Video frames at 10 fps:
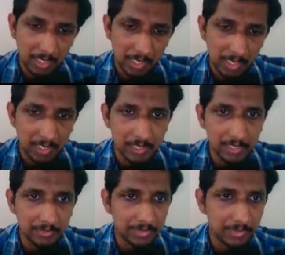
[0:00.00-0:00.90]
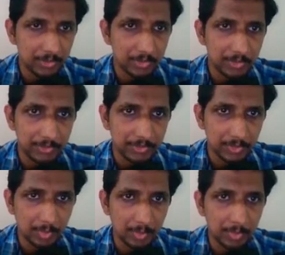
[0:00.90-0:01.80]
and if you
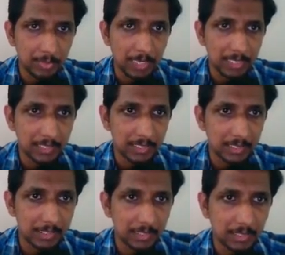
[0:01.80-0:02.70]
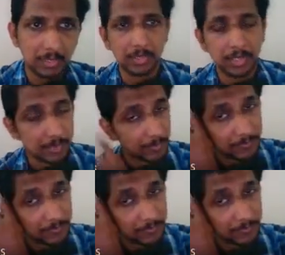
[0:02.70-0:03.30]
remember back in the code,